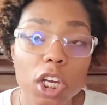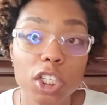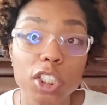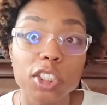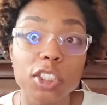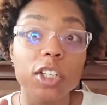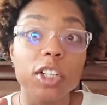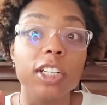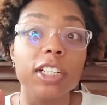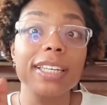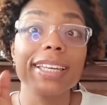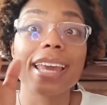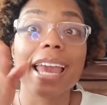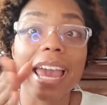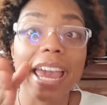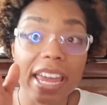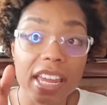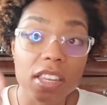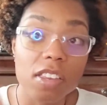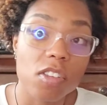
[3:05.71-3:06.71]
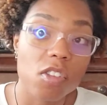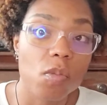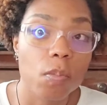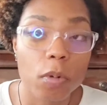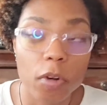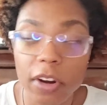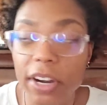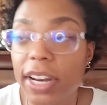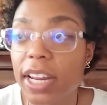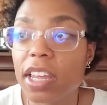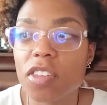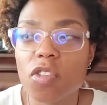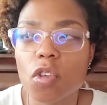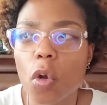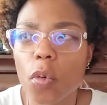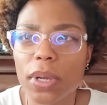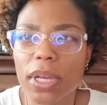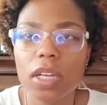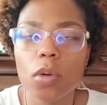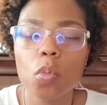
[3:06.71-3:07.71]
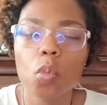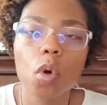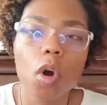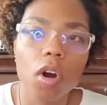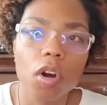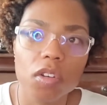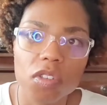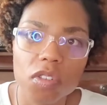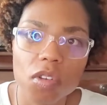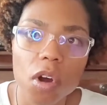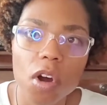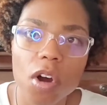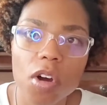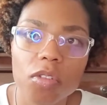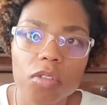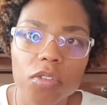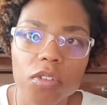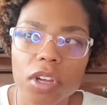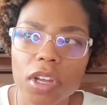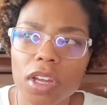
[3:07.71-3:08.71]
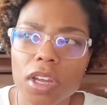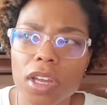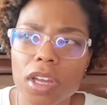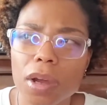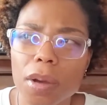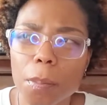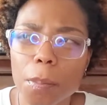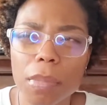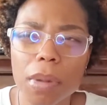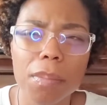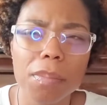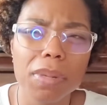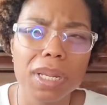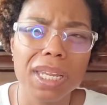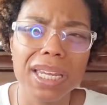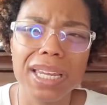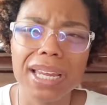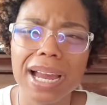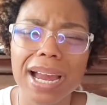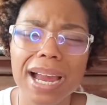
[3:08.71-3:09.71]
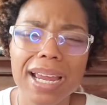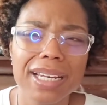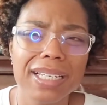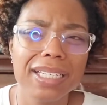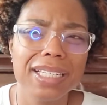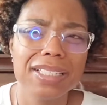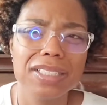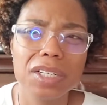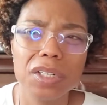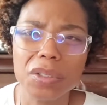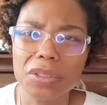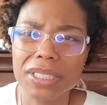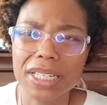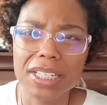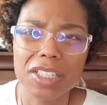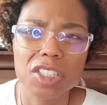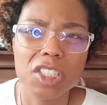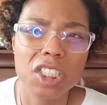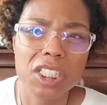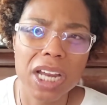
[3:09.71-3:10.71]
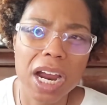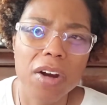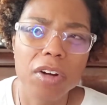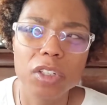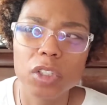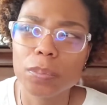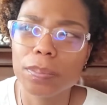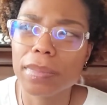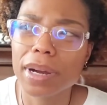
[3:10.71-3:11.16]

You're Ken's prey. So he walks off, mumbling, I need to go take a shower.